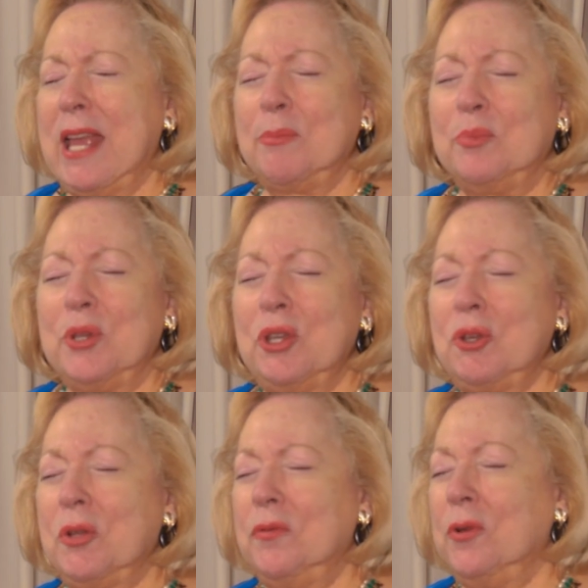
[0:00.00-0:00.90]
on that
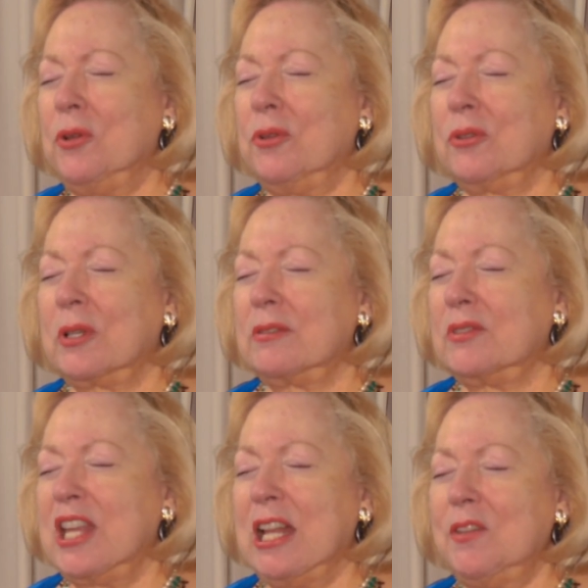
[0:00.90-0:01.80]

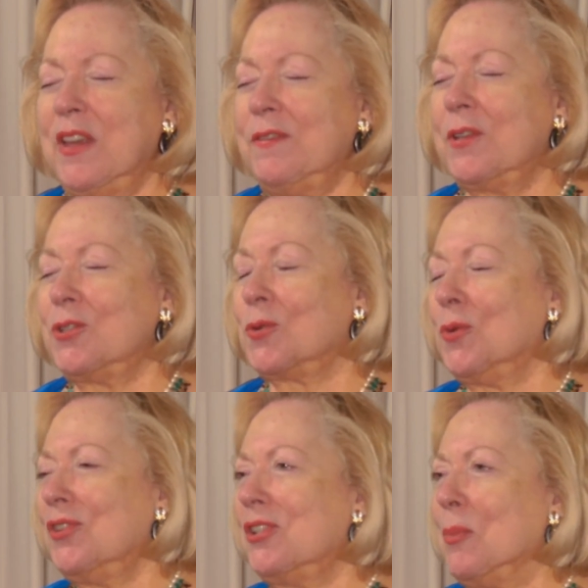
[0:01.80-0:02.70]
beautiful Tel Aviv to
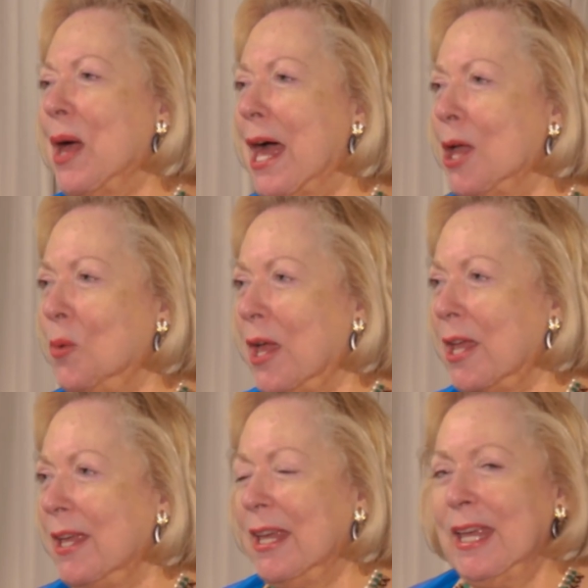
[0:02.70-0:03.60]
Jerusalem
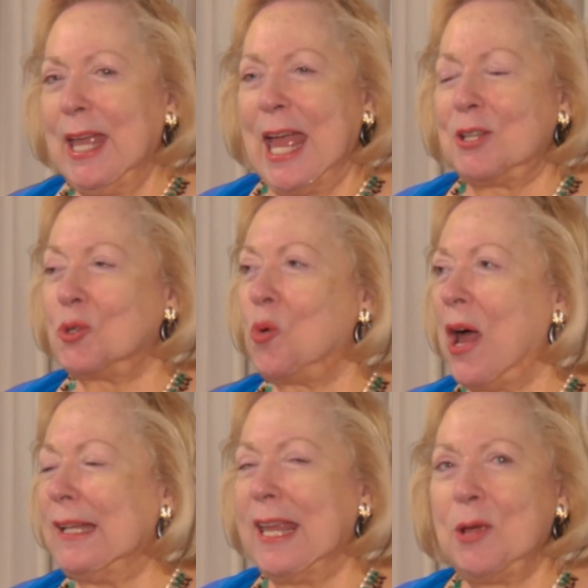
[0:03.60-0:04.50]
highway at
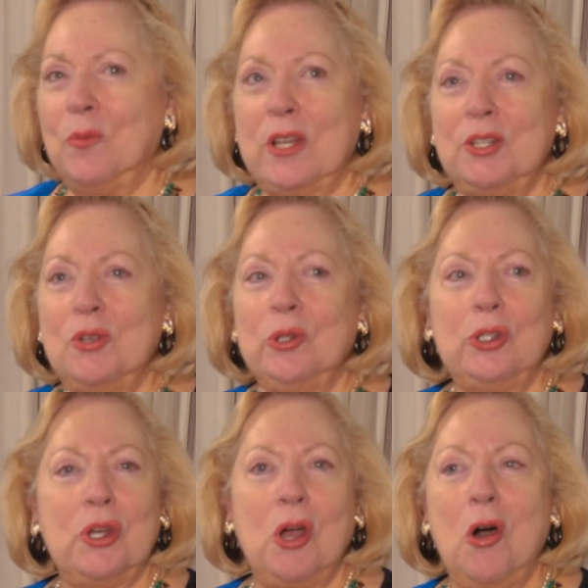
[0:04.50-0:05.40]
twilight, when
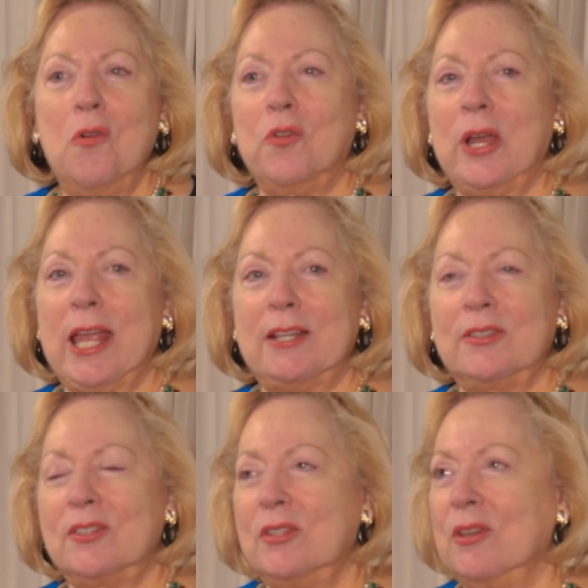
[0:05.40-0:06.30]
you look over
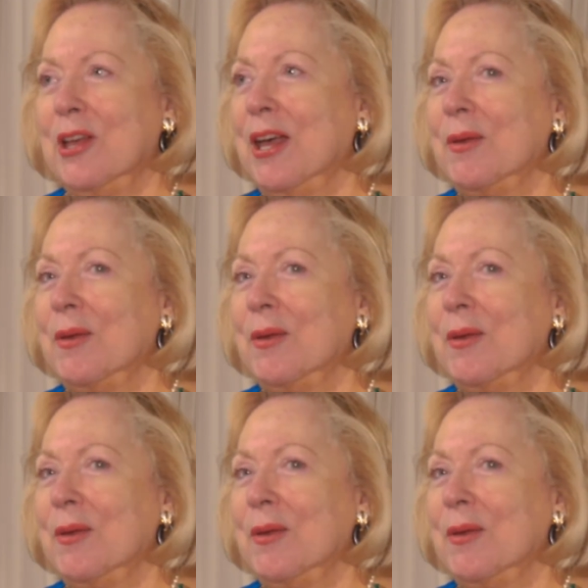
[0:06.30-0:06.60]
at